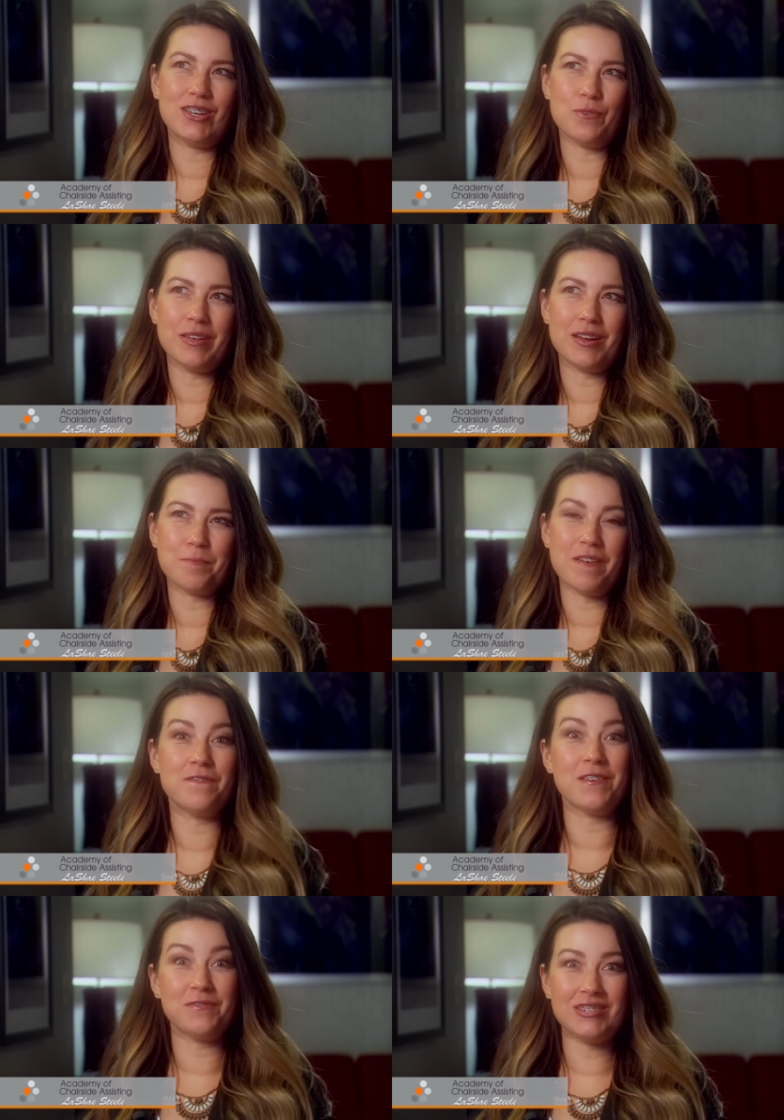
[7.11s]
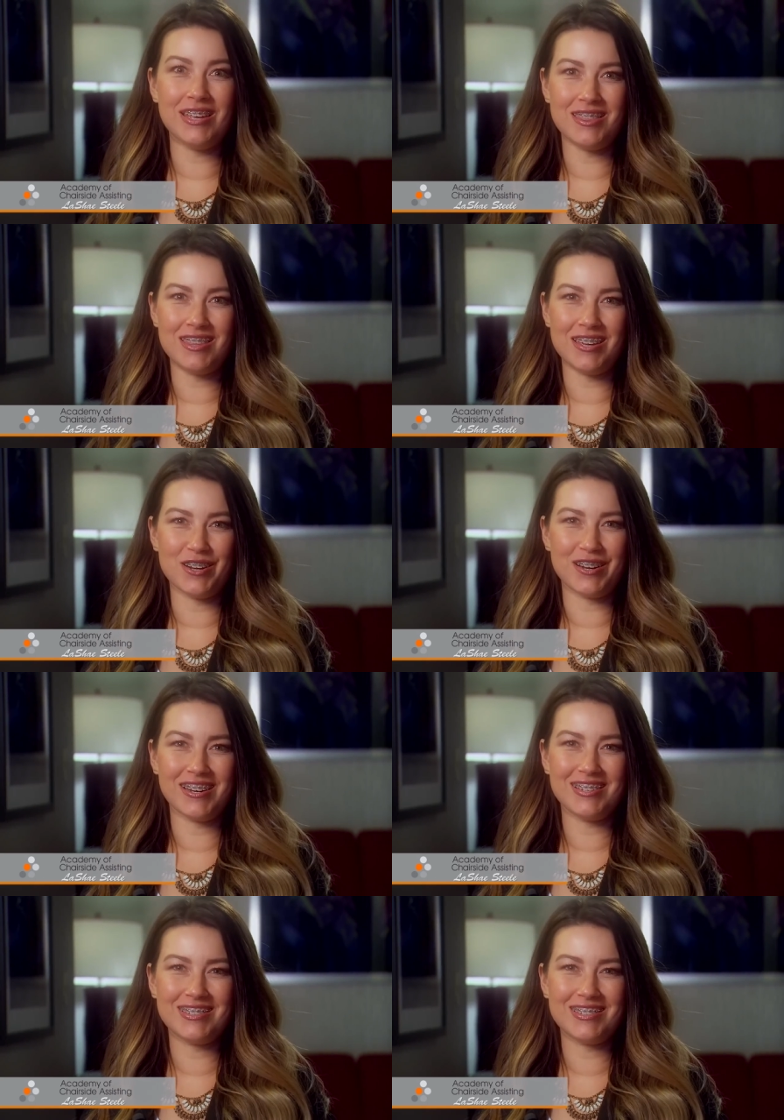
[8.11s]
going on my 15th year.